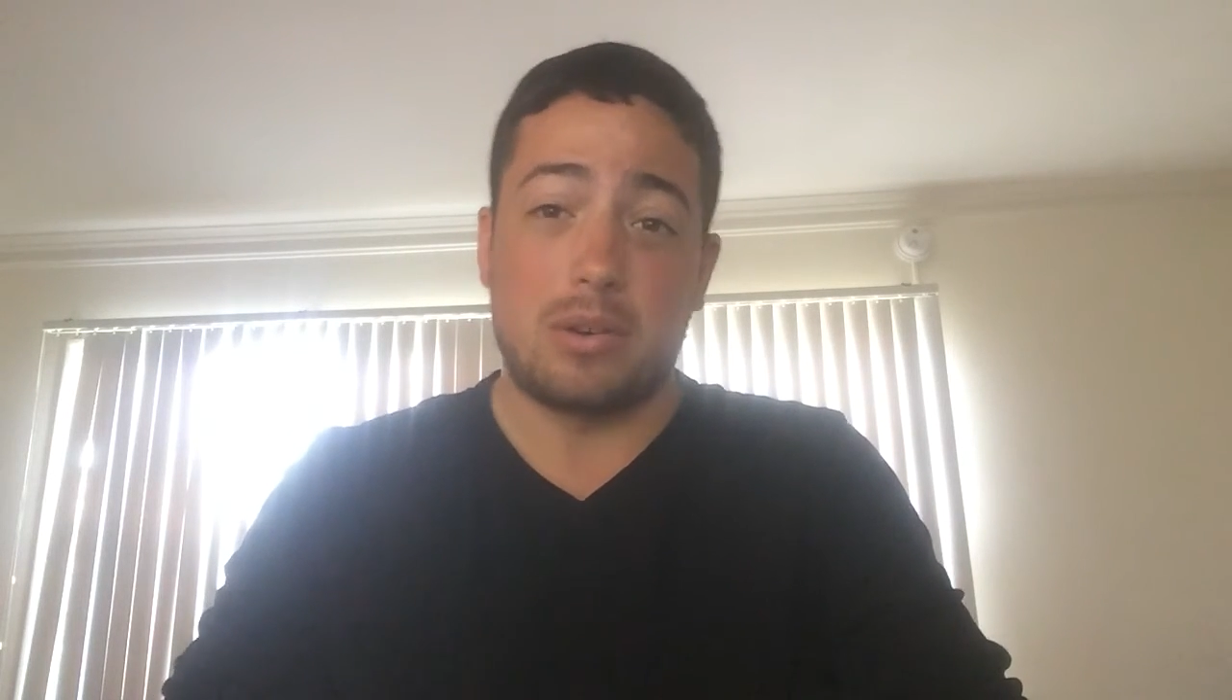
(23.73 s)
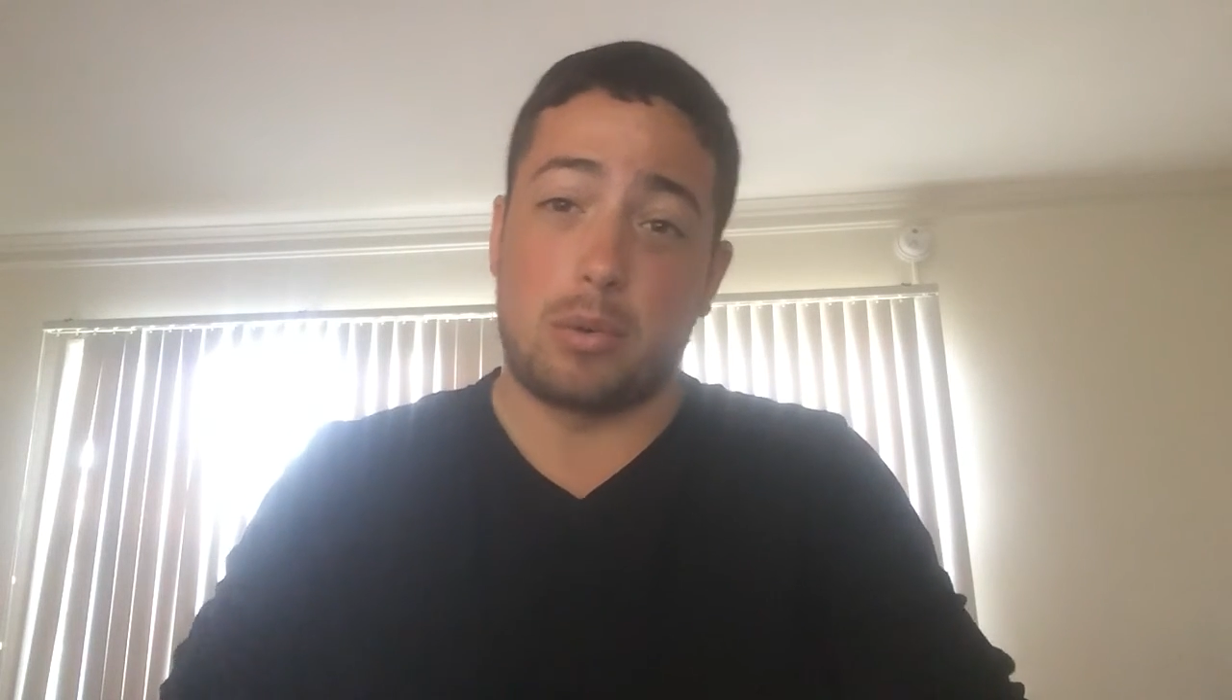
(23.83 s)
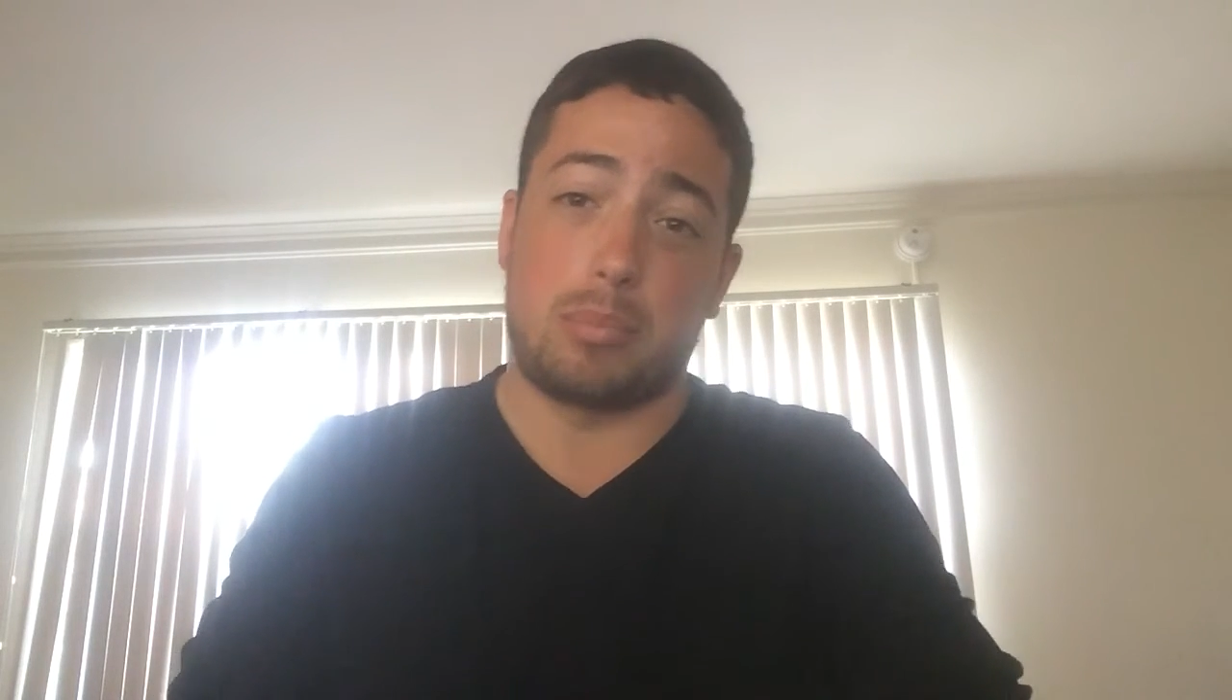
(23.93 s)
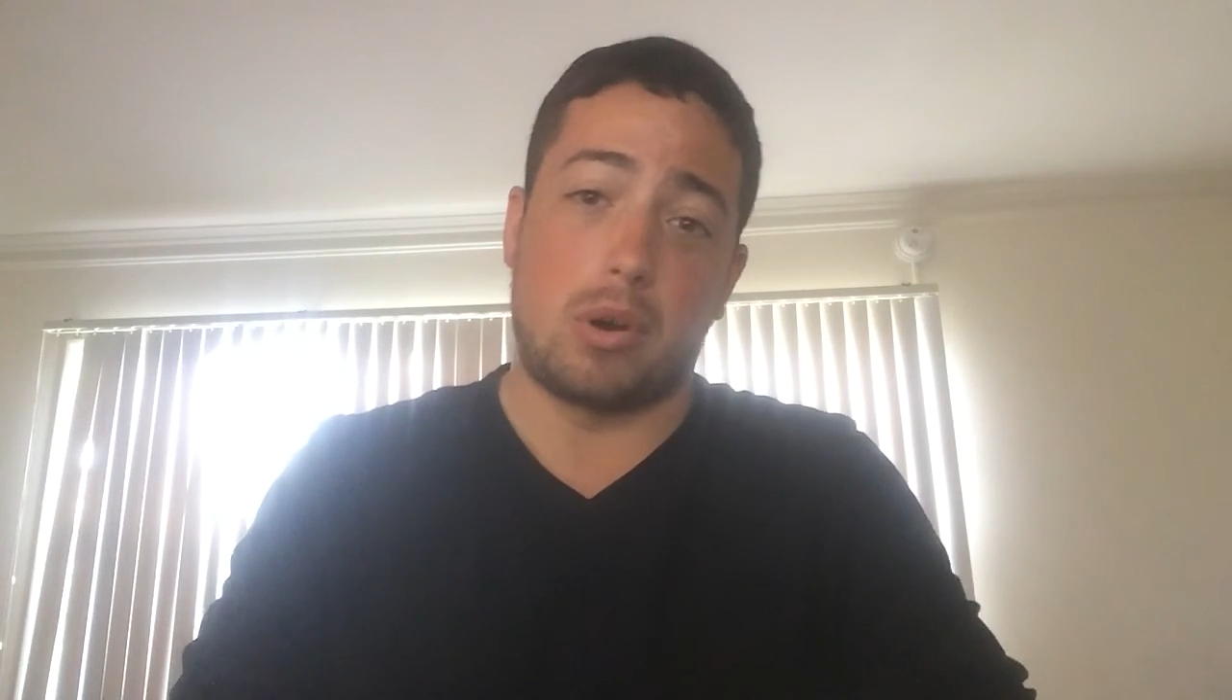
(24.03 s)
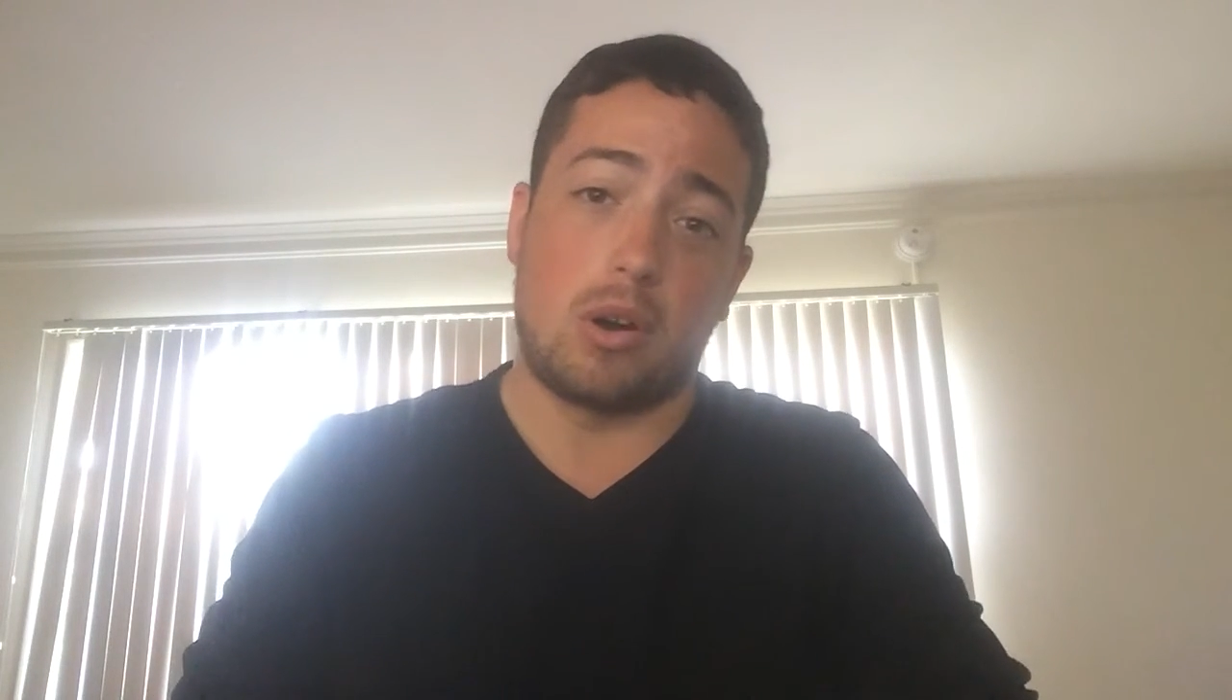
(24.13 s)
under
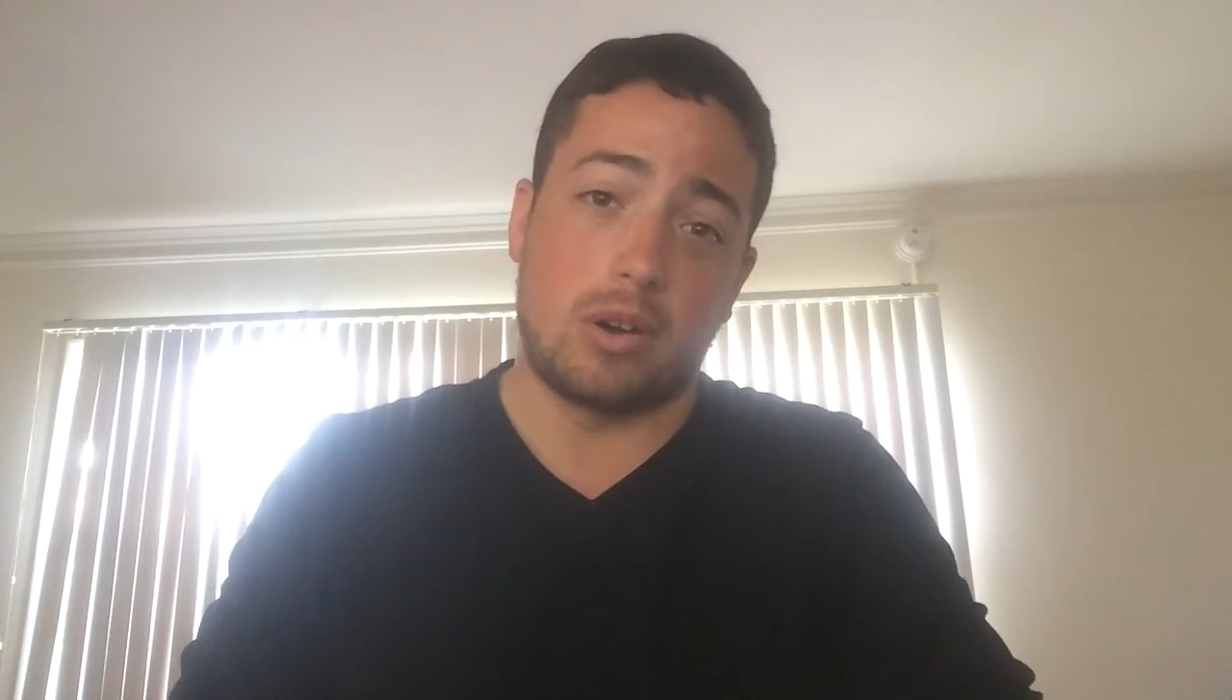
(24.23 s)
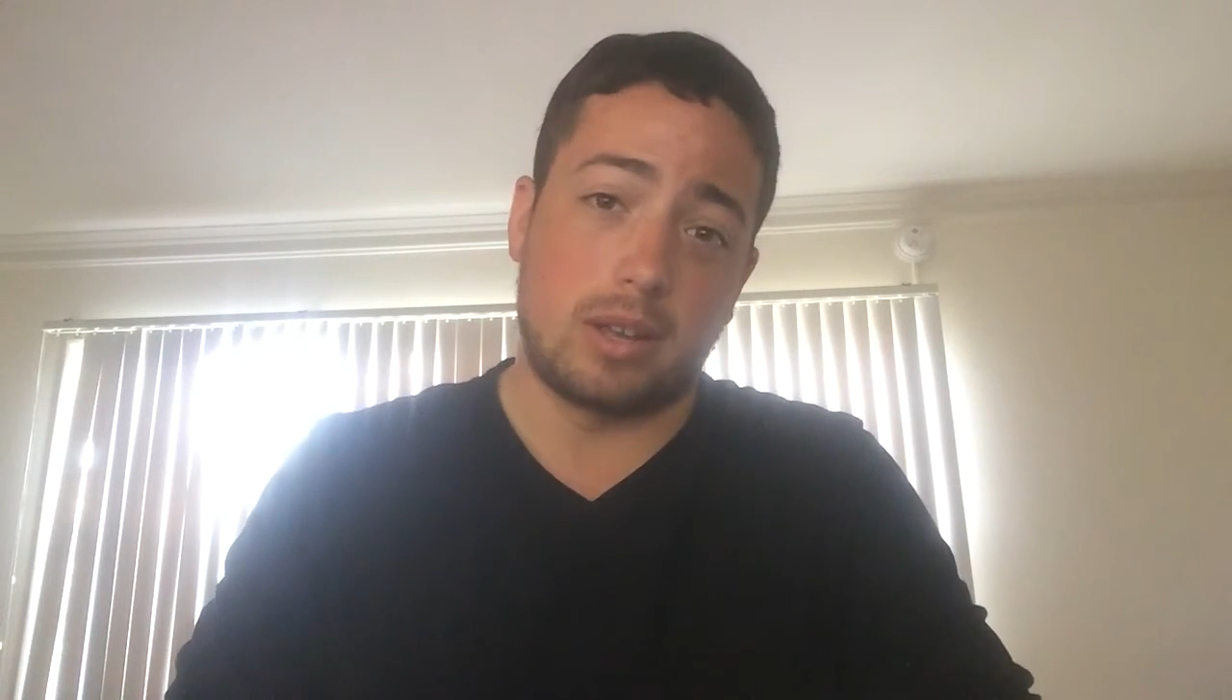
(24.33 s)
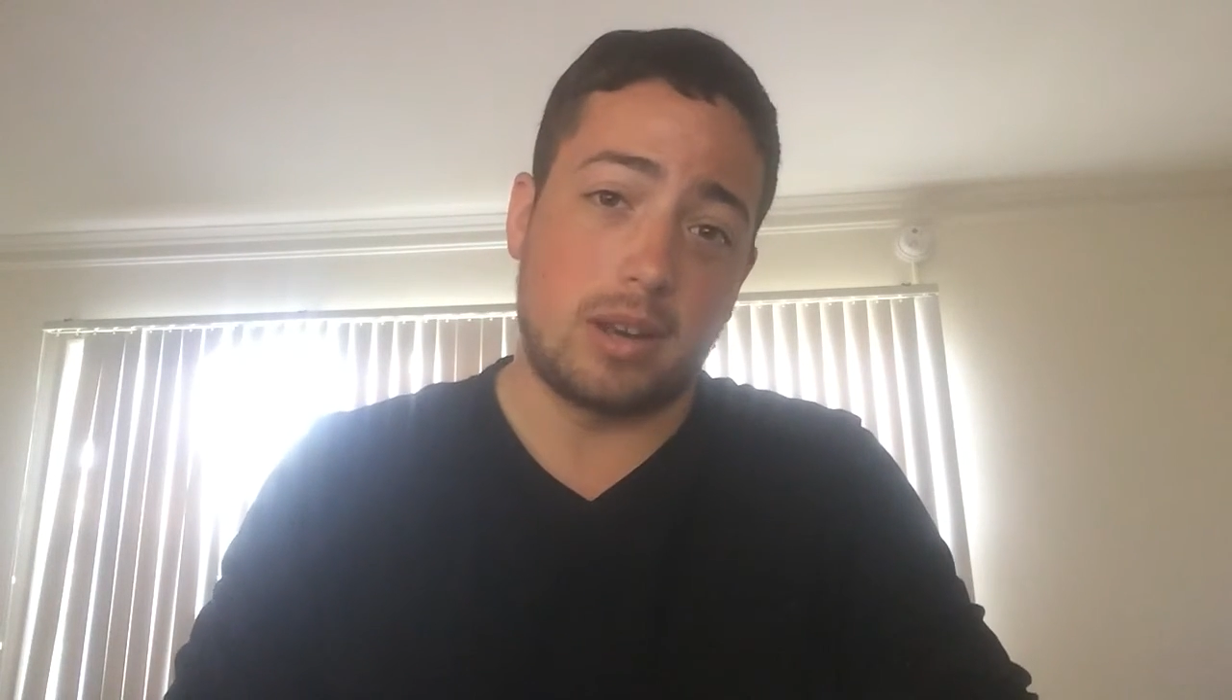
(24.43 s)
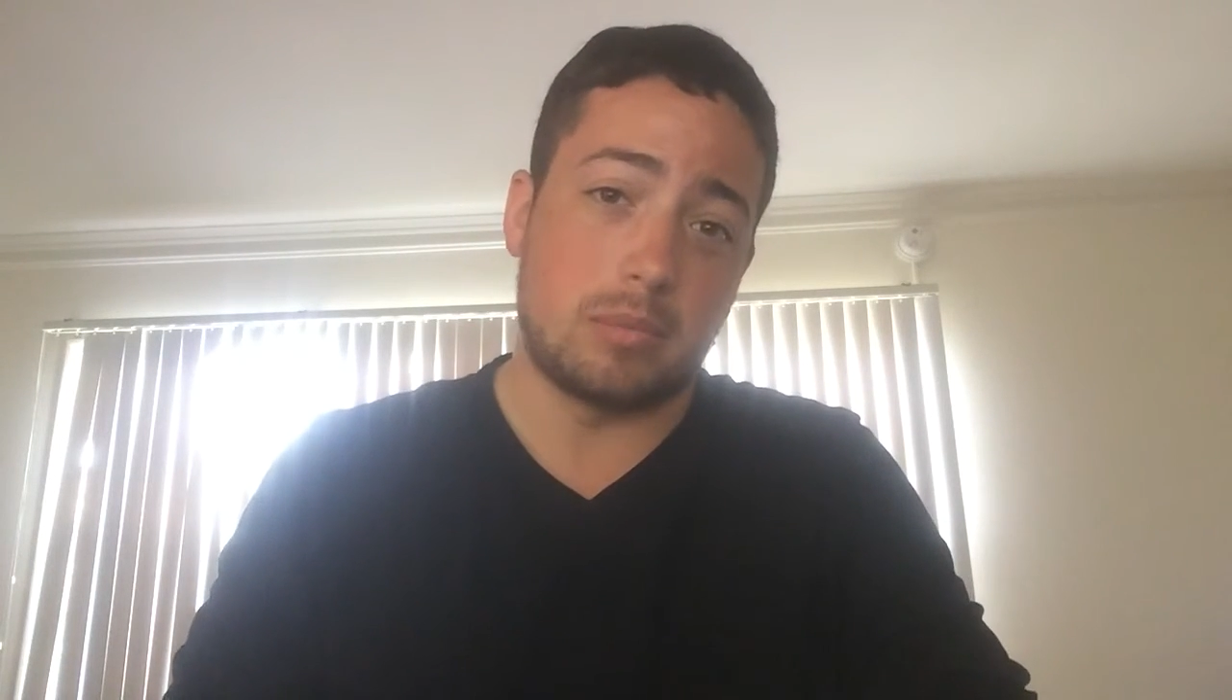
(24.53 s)
par and get